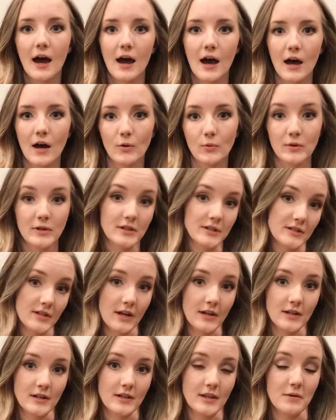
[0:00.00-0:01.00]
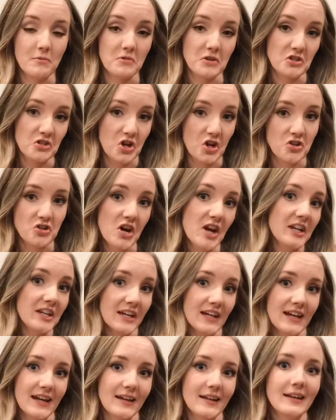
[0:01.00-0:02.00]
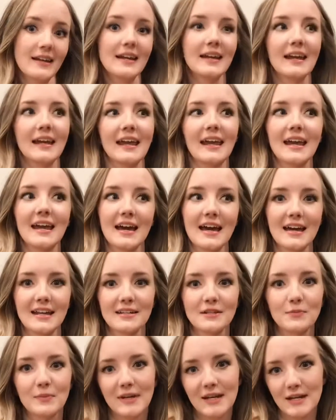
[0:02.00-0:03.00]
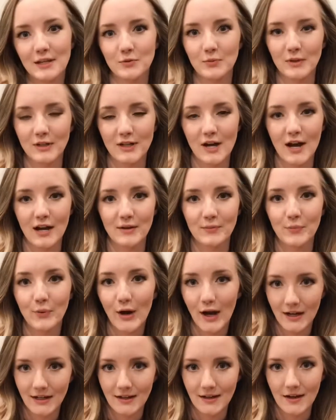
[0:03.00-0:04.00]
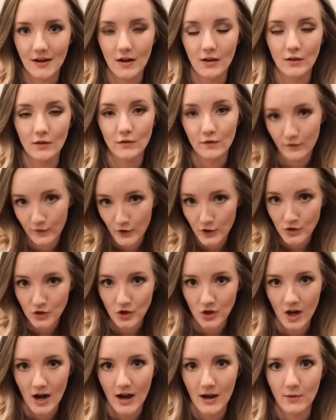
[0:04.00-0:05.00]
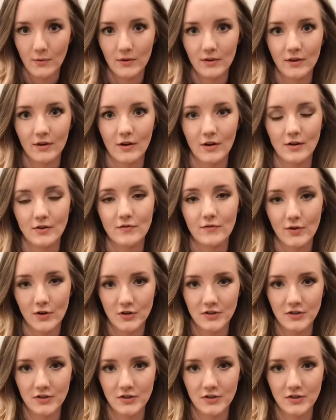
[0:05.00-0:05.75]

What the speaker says: we decided that we'd start trying again. And because we'd gotten pregnant on the first try with our first